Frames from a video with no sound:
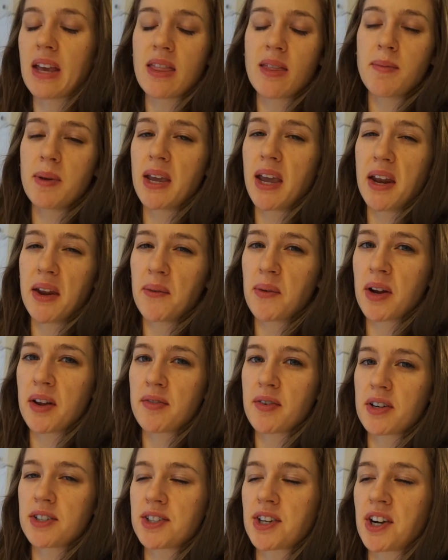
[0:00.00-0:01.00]
In the beginning, when I
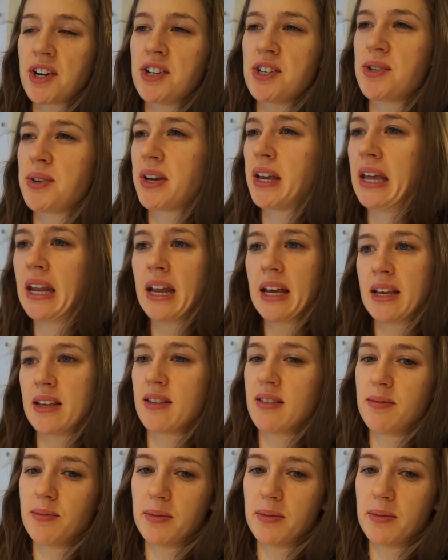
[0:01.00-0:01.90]
first started doing it, I